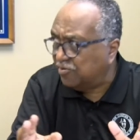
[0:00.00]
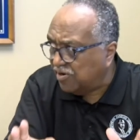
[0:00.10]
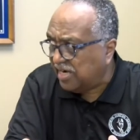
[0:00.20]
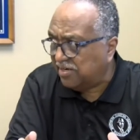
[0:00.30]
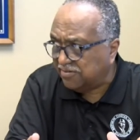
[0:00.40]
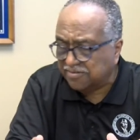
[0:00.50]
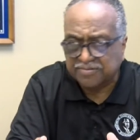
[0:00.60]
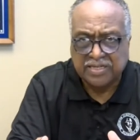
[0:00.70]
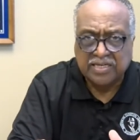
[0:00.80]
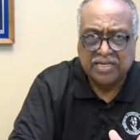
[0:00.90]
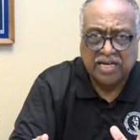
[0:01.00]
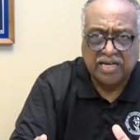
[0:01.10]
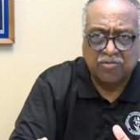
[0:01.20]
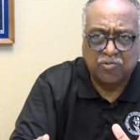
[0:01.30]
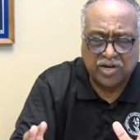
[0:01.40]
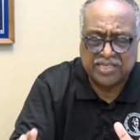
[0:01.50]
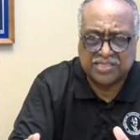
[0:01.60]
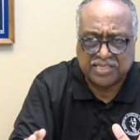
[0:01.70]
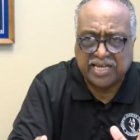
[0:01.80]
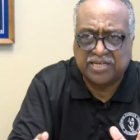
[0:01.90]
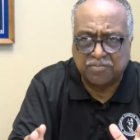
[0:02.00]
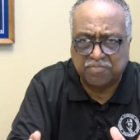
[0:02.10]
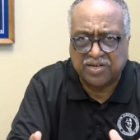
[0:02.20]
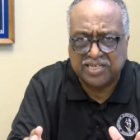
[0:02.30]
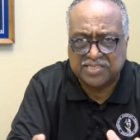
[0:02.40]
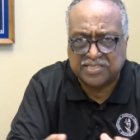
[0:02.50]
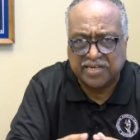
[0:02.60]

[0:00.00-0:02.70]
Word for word: Ohio, and what has taken place